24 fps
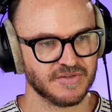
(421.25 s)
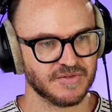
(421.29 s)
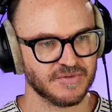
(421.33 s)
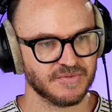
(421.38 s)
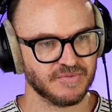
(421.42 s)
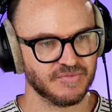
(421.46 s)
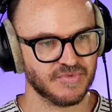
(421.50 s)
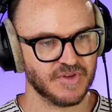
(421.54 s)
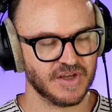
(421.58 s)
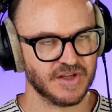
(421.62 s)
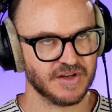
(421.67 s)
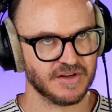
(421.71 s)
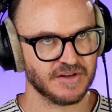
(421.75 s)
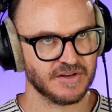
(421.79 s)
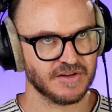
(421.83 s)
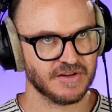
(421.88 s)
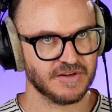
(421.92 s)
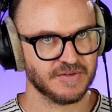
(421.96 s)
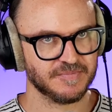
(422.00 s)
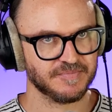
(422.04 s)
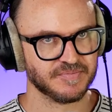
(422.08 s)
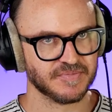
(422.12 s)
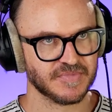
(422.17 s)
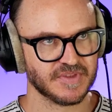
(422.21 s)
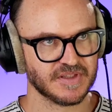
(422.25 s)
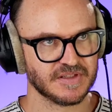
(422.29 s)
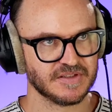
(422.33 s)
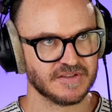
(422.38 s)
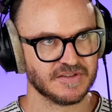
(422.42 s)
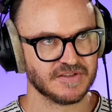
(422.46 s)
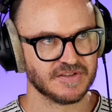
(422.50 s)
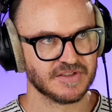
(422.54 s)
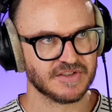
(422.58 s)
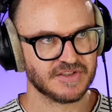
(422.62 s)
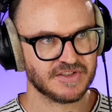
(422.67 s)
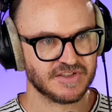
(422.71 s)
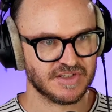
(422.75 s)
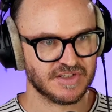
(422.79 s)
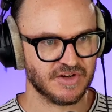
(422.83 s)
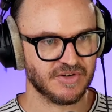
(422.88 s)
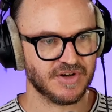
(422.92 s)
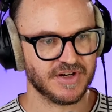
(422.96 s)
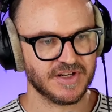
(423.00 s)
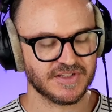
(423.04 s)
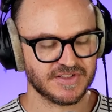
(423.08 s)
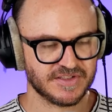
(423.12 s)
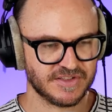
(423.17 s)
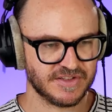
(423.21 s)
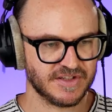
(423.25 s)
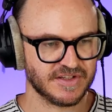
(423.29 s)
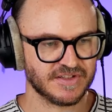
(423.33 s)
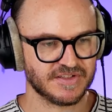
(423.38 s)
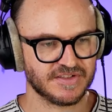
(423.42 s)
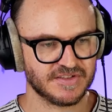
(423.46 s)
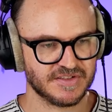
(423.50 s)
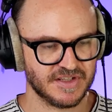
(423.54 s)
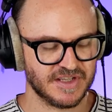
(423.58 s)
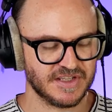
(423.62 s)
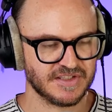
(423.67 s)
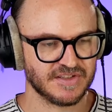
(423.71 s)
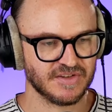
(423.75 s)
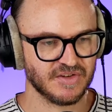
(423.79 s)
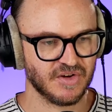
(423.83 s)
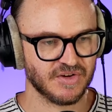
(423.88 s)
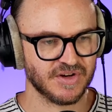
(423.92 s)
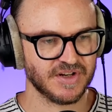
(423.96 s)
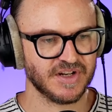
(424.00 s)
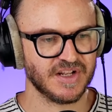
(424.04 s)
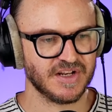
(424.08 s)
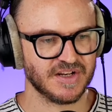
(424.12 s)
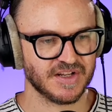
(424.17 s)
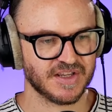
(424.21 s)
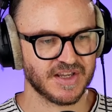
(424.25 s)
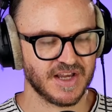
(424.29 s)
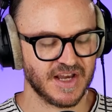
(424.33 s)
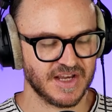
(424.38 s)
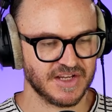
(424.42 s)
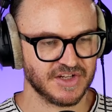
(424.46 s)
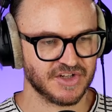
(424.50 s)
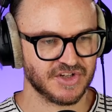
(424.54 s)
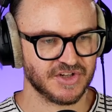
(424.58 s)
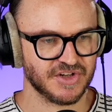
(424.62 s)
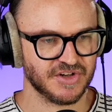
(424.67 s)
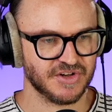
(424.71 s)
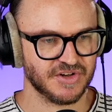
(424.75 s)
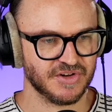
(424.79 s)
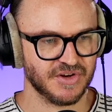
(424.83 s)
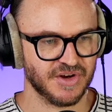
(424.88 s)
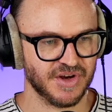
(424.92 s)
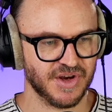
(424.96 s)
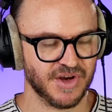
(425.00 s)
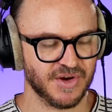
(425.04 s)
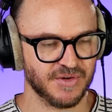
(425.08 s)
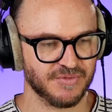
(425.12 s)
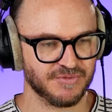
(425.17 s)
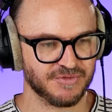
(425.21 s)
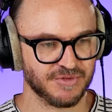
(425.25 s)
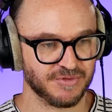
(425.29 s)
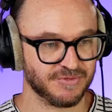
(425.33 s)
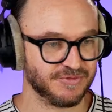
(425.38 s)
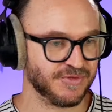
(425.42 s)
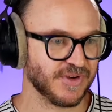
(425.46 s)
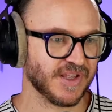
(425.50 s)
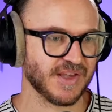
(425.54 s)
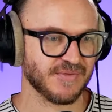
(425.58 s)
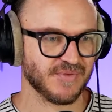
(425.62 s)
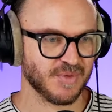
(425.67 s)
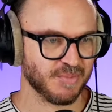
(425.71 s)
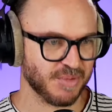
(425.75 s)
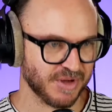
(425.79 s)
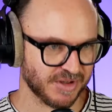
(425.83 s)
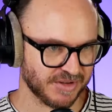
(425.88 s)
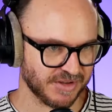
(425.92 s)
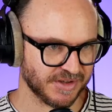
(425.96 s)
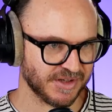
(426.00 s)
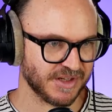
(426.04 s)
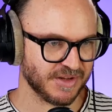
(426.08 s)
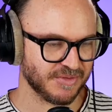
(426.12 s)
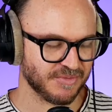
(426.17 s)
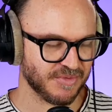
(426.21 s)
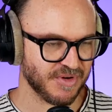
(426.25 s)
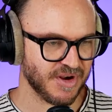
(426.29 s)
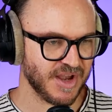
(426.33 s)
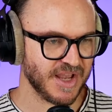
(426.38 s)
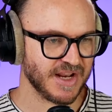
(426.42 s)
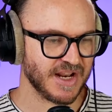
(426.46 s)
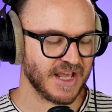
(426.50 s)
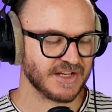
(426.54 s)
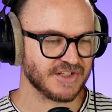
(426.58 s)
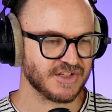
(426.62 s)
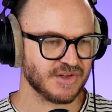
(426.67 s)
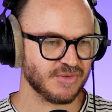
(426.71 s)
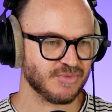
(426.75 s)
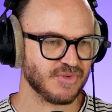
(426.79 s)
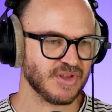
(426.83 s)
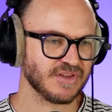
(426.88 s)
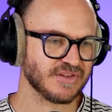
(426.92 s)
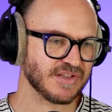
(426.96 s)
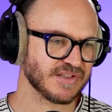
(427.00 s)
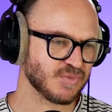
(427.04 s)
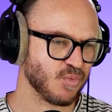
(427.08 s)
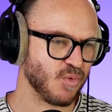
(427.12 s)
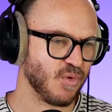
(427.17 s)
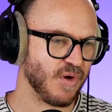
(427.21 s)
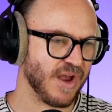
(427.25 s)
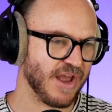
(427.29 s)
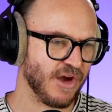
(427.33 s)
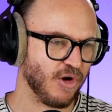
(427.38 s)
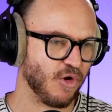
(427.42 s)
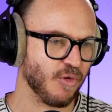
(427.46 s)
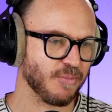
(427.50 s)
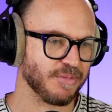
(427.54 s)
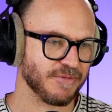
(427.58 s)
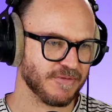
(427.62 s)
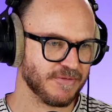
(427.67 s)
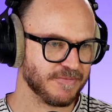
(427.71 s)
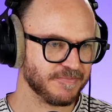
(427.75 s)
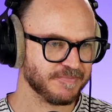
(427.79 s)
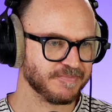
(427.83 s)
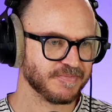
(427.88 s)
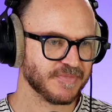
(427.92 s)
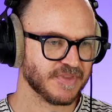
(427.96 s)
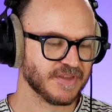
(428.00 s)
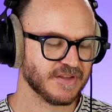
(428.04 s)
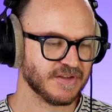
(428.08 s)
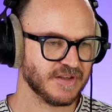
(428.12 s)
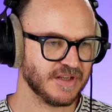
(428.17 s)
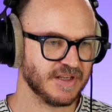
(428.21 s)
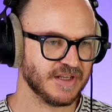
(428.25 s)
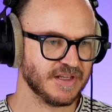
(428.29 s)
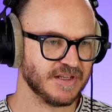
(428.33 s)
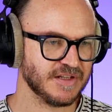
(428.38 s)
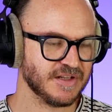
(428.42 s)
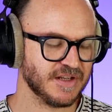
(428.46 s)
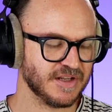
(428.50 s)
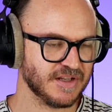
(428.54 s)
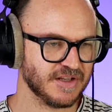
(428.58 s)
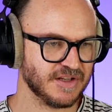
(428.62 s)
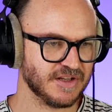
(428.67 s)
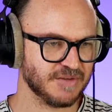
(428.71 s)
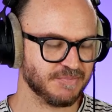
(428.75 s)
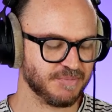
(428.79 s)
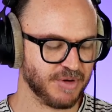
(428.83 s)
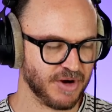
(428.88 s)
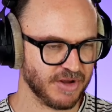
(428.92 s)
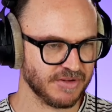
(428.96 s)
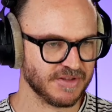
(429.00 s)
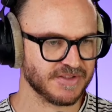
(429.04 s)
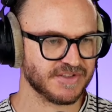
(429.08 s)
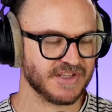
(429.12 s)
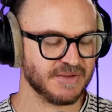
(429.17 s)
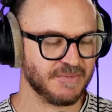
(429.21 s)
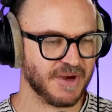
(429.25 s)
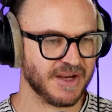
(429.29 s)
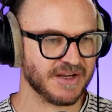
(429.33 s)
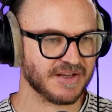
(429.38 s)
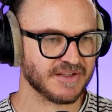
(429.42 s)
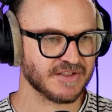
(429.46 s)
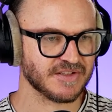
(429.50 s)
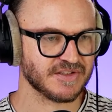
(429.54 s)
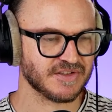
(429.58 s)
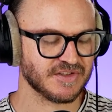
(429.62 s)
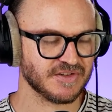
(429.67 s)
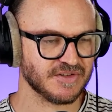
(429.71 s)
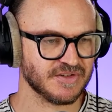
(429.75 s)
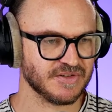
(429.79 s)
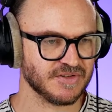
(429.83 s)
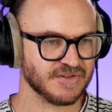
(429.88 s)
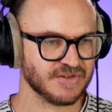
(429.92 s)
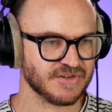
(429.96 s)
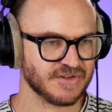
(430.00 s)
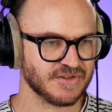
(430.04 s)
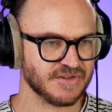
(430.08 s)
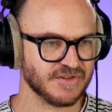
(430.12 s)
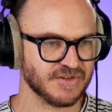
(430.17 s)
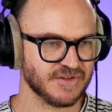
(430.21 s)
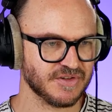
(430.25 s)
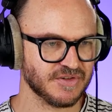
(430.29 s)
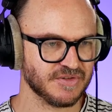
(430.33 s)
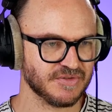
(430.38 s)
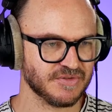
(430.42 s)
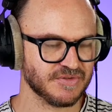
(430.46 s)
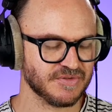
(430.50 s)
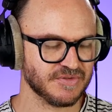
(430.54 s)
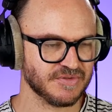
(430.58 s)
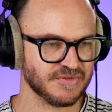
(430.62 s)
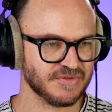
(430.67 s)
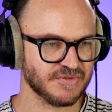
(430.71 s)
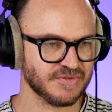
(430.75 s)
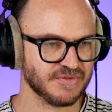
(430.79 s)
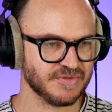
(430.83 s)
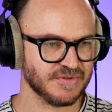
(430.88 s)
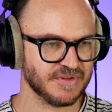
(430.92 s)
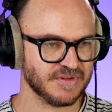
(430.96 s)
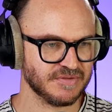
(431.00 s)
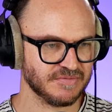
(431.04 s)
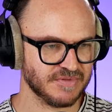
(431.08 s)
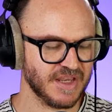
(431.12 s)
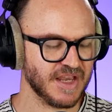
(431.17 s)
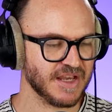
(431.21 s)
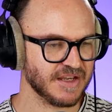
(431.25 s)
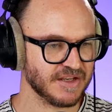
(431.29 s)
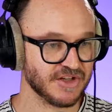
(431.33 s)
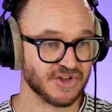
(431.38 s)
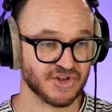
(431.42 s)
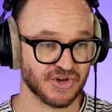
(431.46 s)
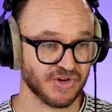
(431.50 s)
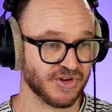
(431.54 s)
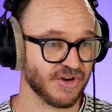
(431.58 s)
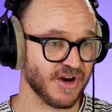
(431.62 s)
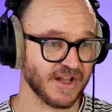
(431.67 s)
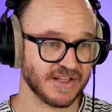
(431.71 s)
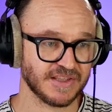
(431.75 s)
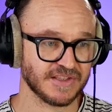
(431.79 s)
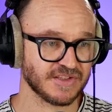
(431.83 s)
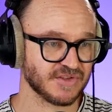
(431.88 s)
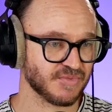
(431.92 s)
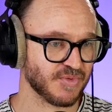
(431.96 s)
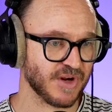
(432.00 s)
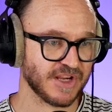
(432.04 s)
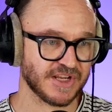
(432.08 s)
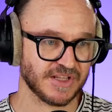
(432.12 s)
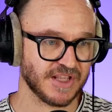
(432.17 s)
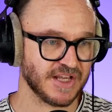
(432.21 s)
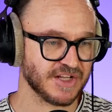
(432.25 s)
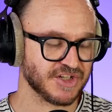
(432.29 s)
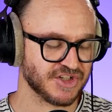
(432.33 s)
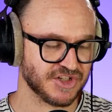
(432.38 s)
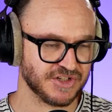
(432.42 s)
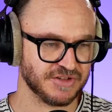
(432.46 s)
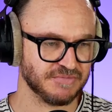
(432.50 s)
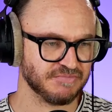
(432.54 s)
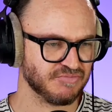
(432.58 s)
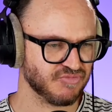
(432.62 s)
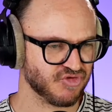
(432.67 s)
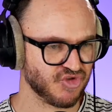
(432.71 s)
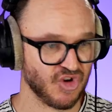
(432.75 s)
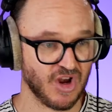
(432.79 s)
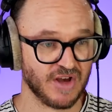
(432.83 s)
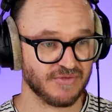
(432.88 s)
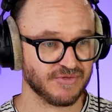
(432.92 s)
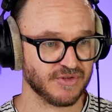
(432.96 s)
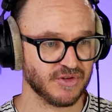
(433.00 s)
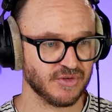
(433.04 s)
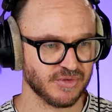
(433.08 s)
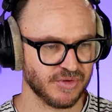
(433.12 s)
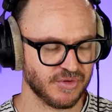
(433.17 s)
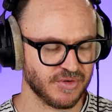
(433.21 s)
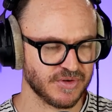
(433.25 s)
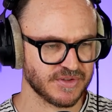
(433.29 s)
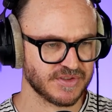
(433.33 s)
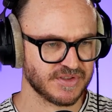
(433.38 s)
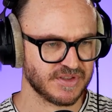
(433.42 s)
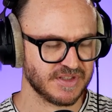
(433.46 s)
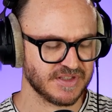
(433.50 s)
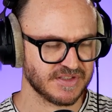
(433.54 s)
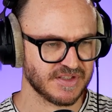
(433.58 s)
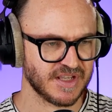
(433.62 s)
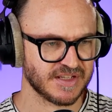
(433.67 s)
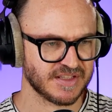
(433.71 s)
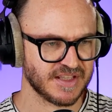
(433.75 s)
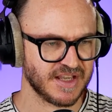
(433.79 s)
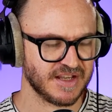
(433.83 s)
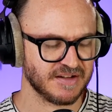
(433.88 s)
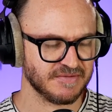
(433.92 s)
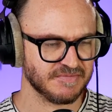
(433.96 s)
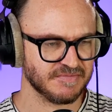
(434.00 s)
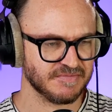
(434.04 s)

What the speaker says: that seriousness is not an indication of forgivability, right? And do you think this will help policymakers to issue guidance, regulation, draft new laws, things like that?